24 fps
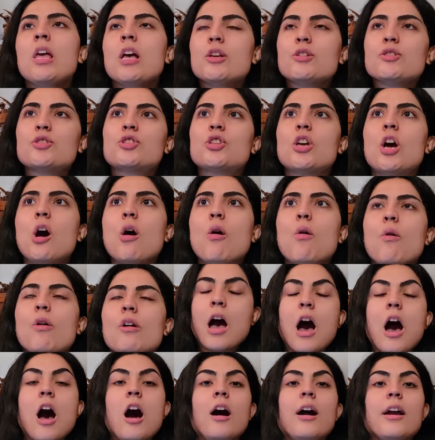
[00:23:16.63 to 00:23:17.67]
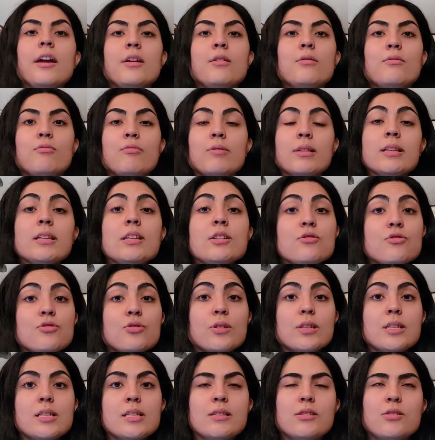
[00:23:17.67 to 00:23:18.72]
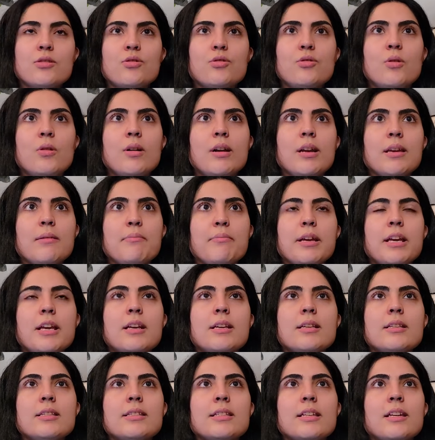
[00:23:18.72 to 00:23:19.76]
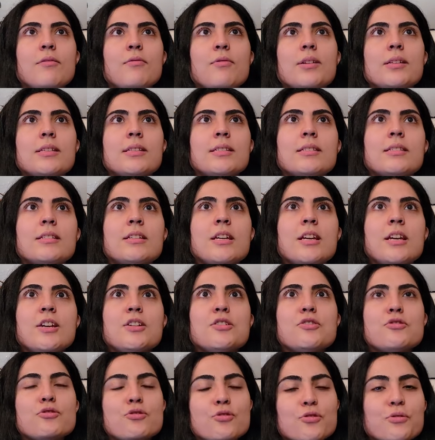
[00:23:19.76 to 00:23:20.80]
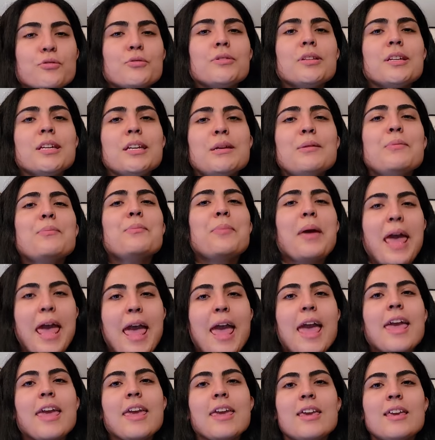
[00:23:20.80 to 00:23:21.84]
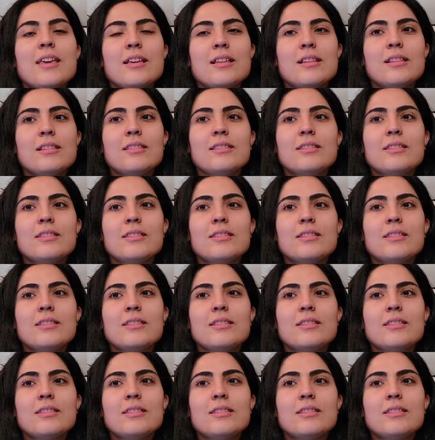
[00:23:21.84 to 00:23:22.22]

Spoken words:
So I really enjoyed this story because it was truly paying